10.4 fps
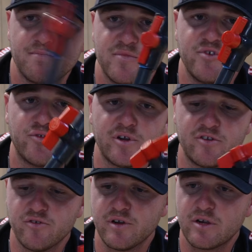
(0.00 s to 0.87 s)
you
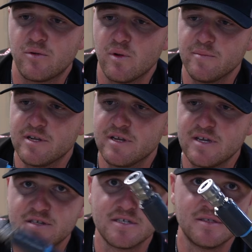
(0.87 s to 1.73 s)
treat your equipment
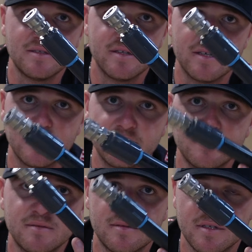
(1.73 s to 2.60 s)
decent, then
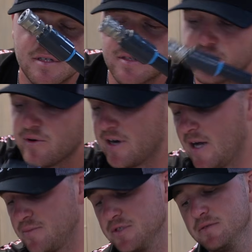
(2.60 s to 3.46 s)
this is a great
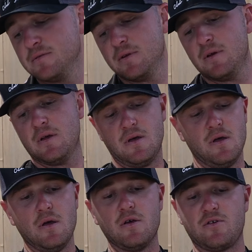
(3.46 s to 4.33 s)
option.
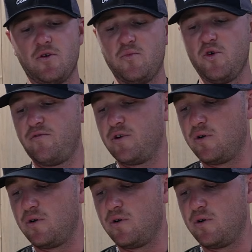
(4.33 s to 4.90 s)
So moving